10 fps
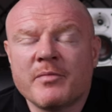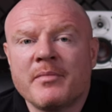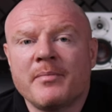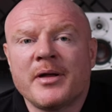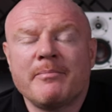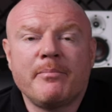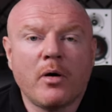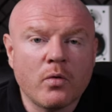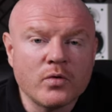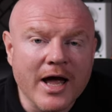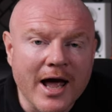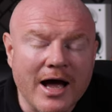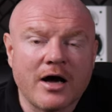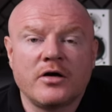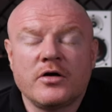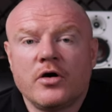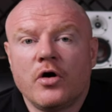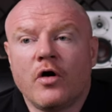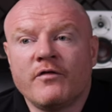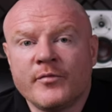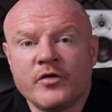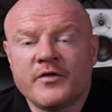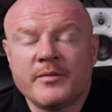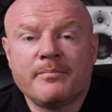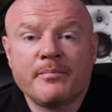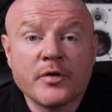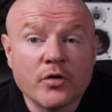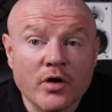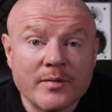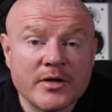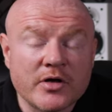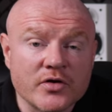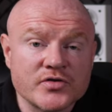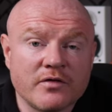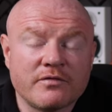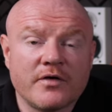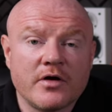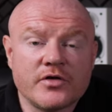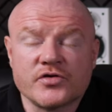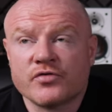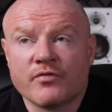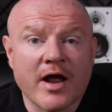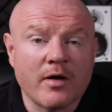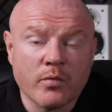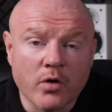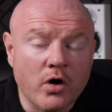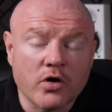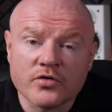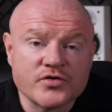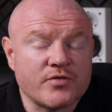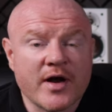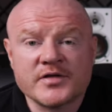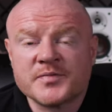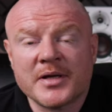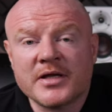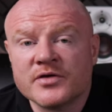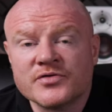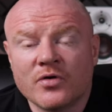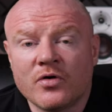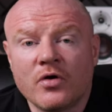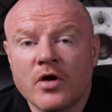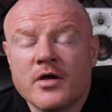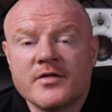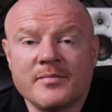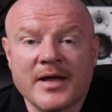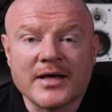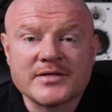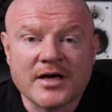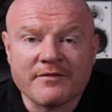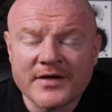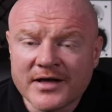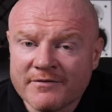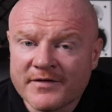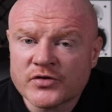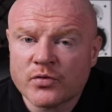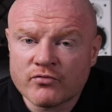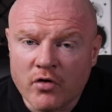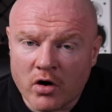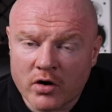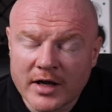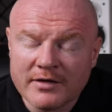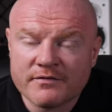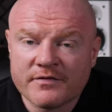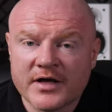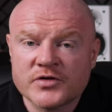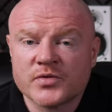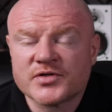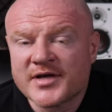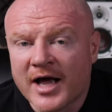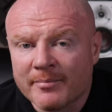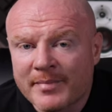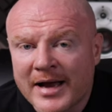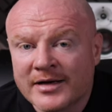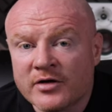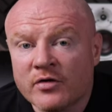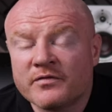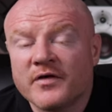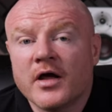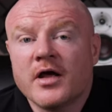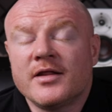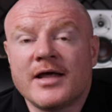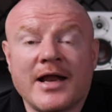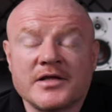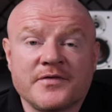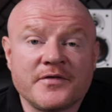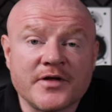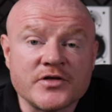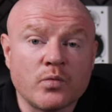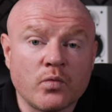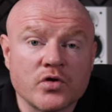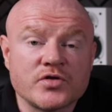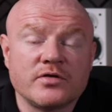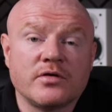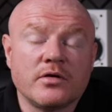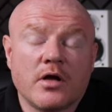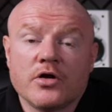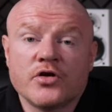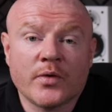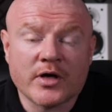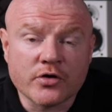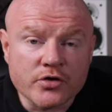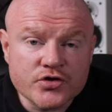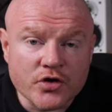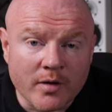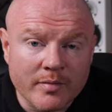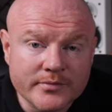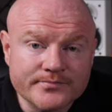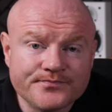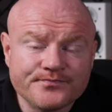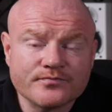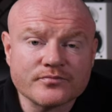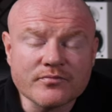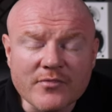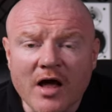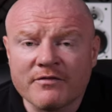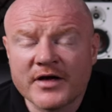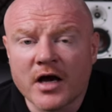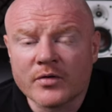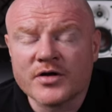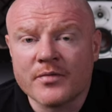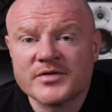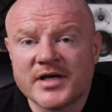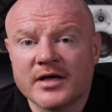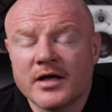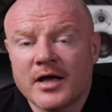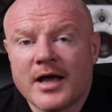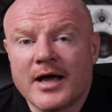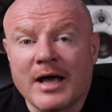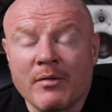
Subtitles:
remember being pulled out of a movie purely because of the surround work or the surround speakers or the mix. And I think if things were wrong, if things were set up badly, or if the LS50s wasn't doing a good job, I think I would notice it and